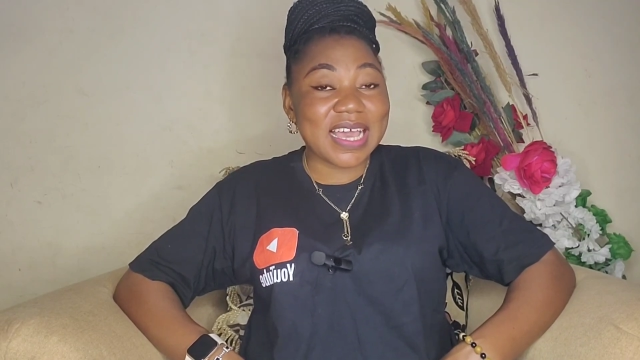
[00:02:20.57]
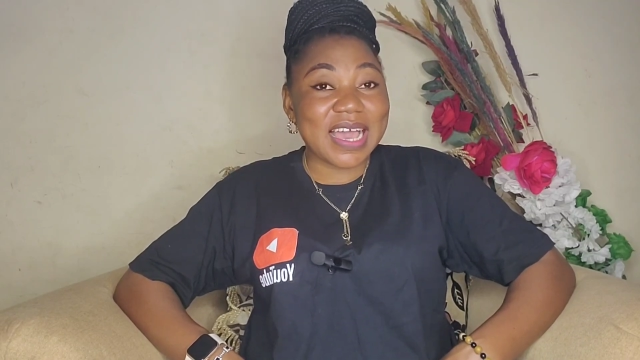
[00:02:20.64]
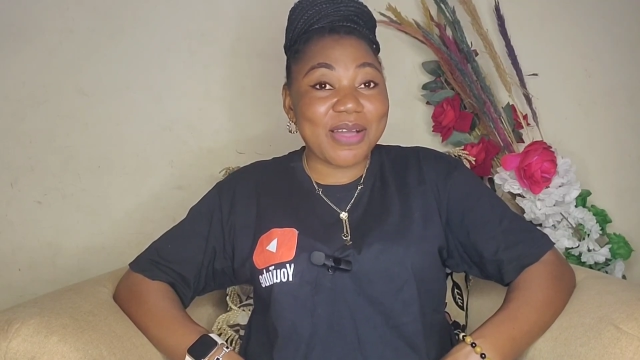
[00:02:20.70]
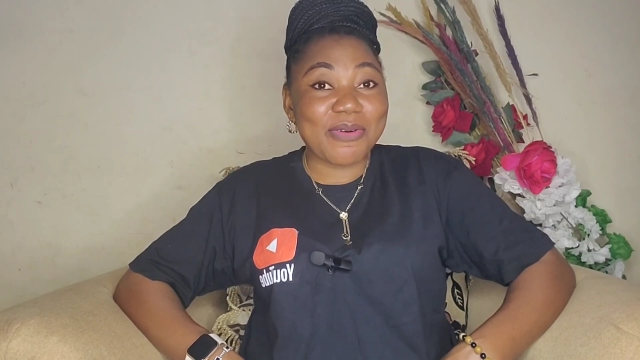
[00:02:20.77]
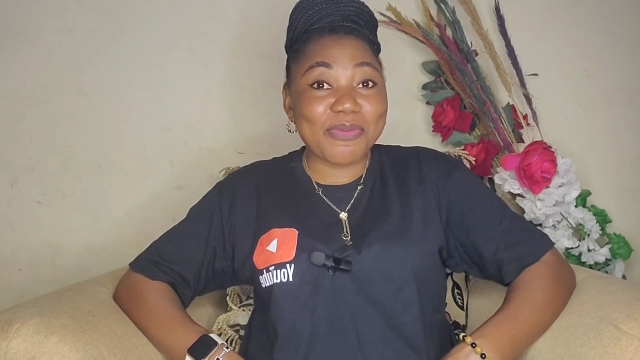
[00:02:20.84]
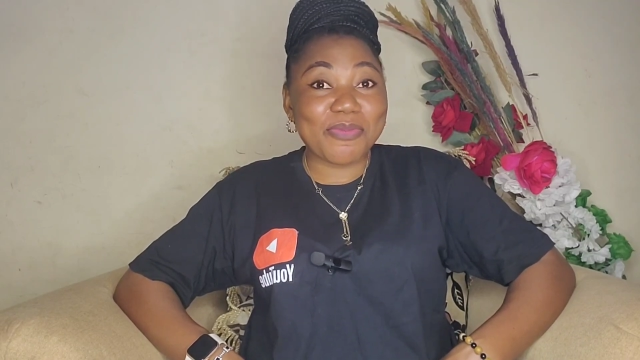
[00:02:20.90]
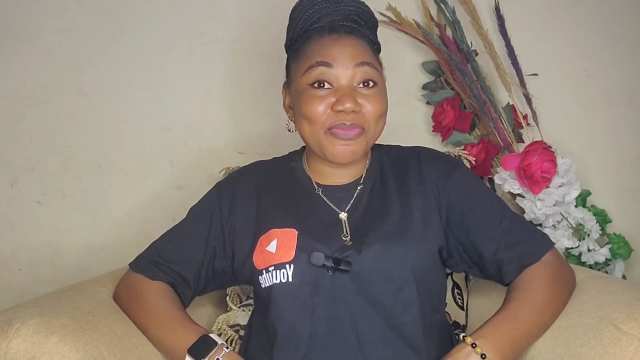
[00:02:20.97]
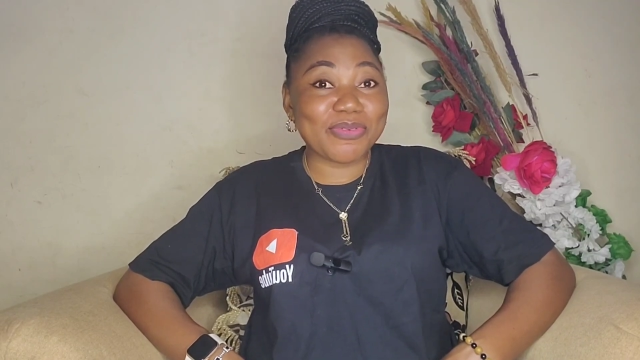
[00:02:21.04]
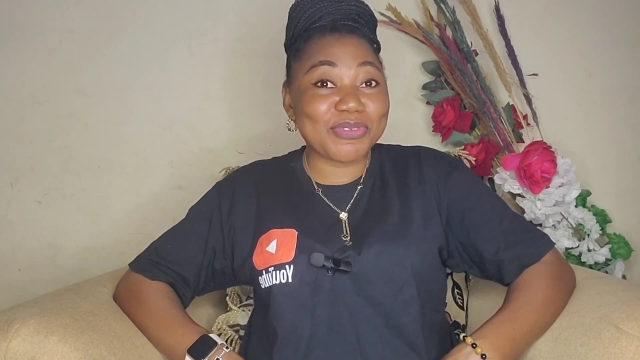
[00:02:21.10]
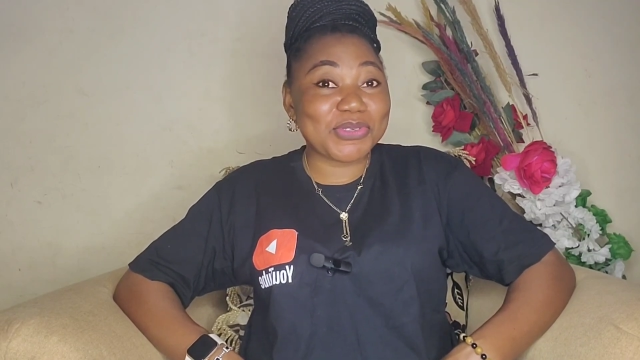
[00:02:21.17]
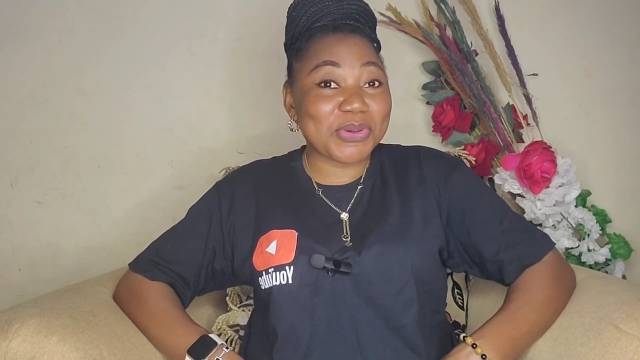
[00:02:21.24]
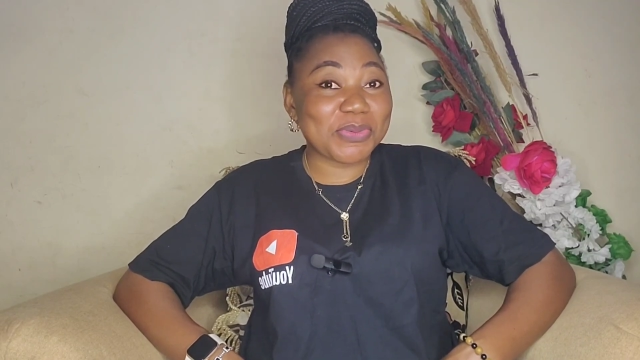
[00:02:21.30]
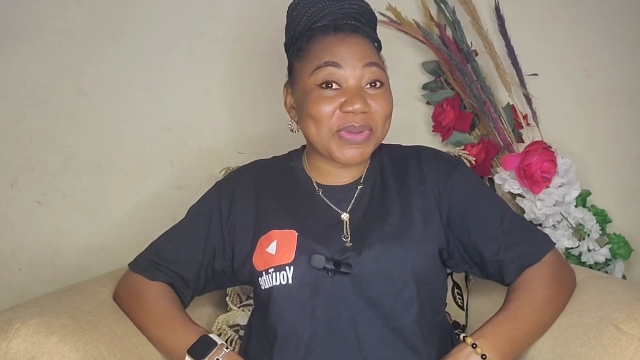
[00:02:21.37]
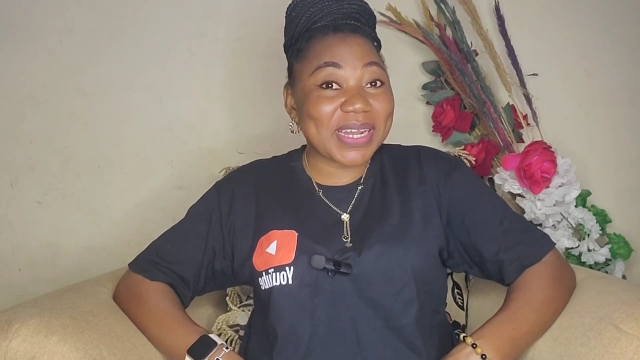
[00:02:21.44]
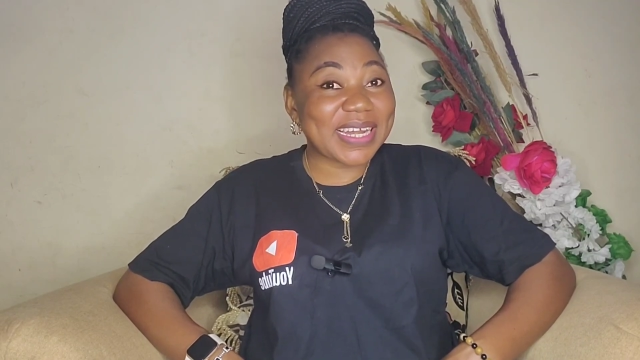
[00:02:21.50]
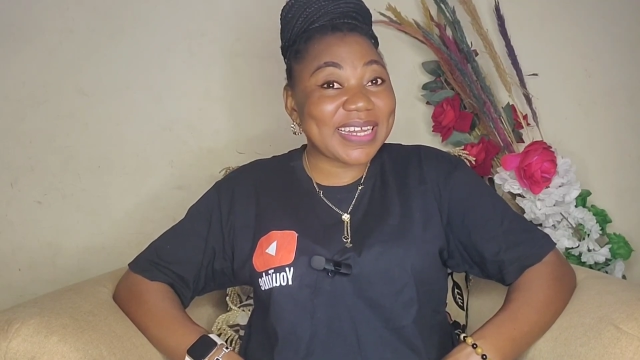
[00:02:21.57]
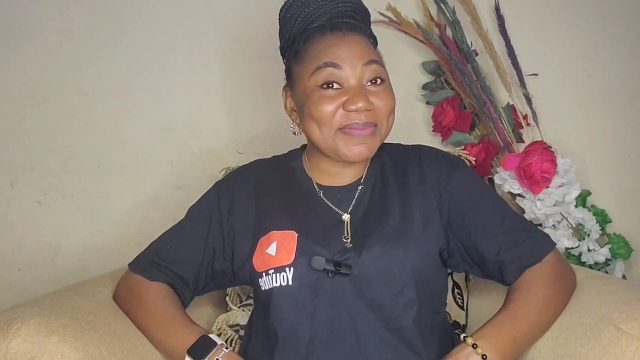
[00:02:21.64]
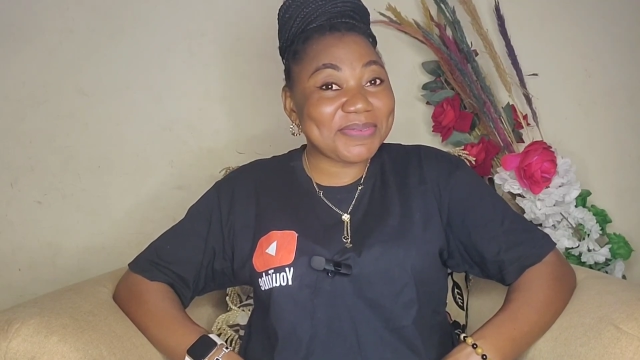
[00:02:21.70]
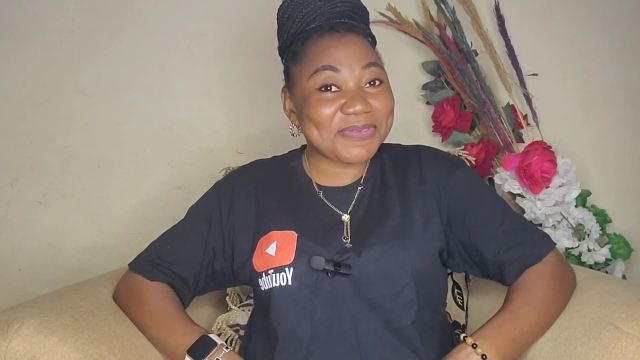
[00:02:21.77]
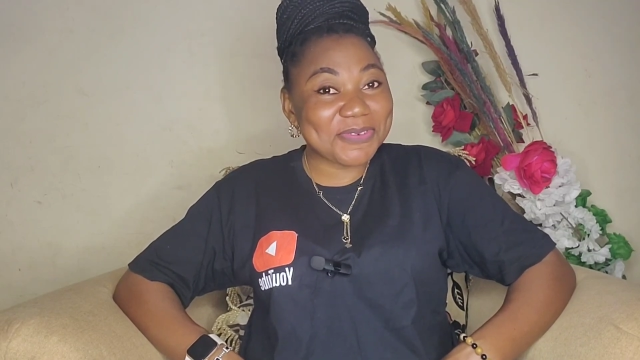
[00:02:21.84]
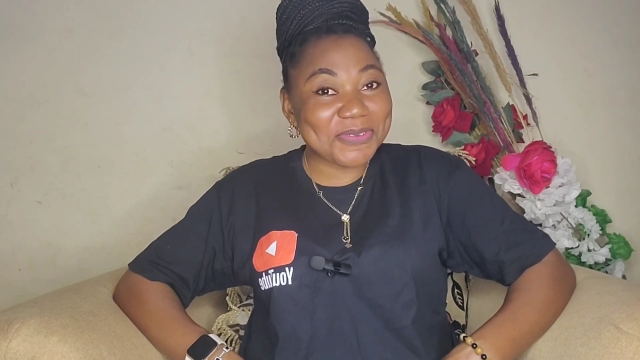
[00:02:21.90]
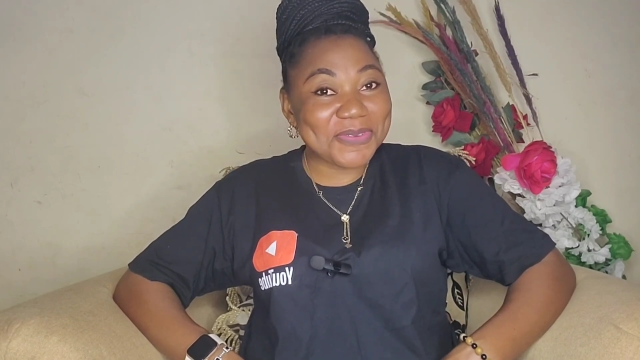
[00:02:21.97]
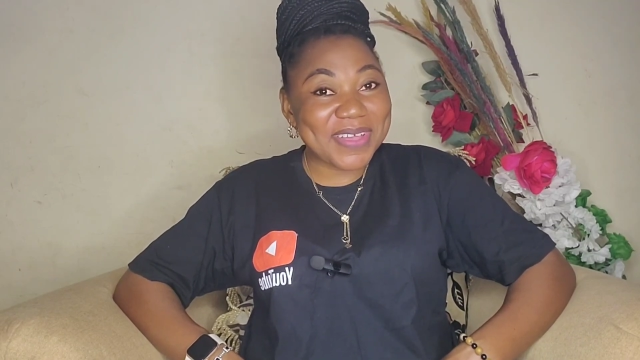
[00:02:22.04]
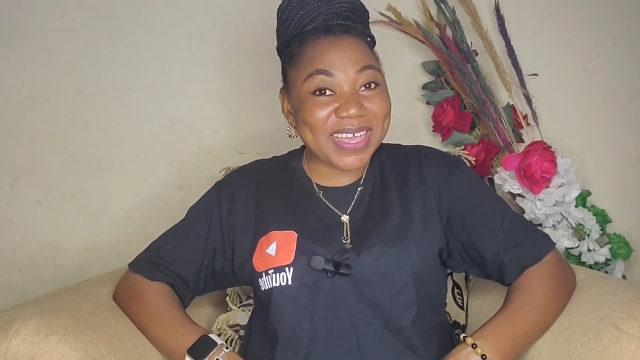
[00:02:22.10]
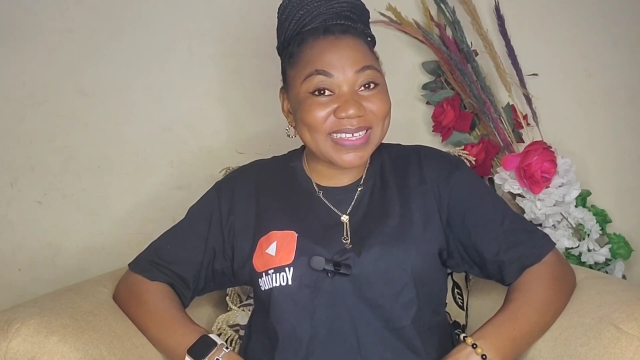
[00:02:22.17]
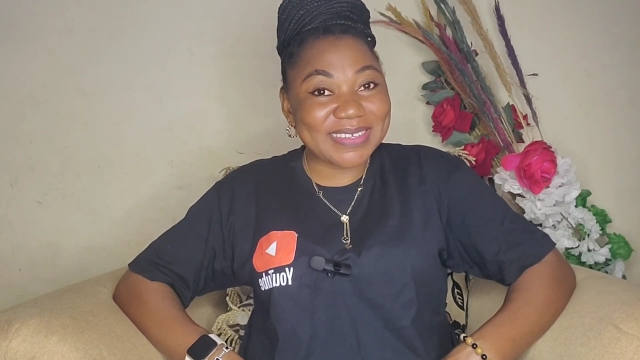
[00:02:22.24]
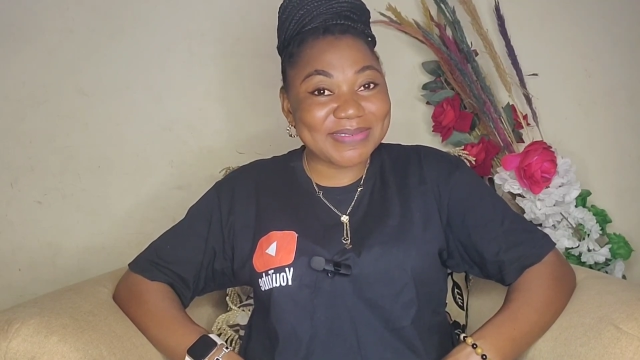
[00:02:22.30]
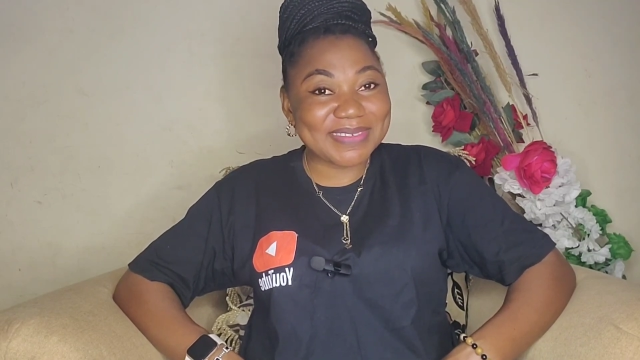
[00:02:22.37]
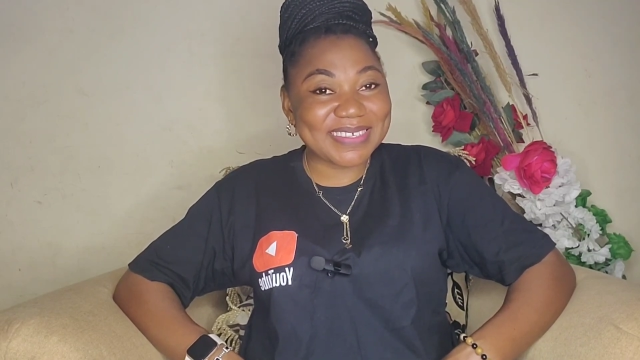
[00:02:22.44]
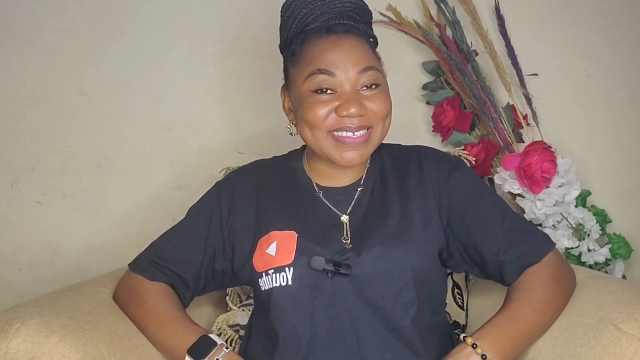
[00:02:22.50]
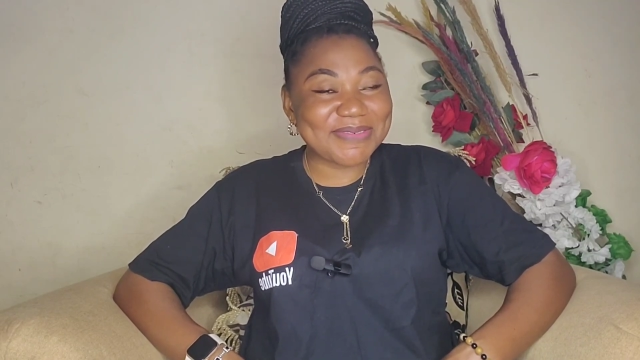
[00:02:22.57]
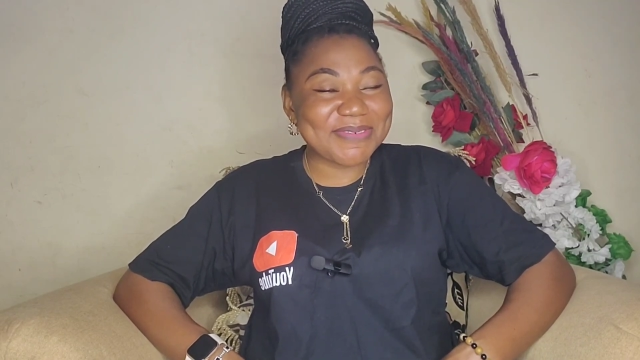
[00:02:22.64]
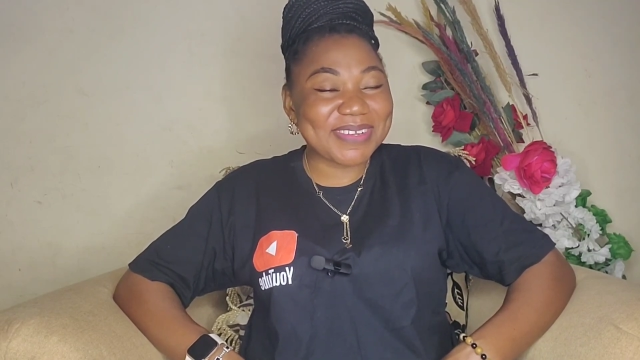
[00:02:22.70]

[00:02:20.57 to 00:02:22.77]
I will put some clips for you guys to see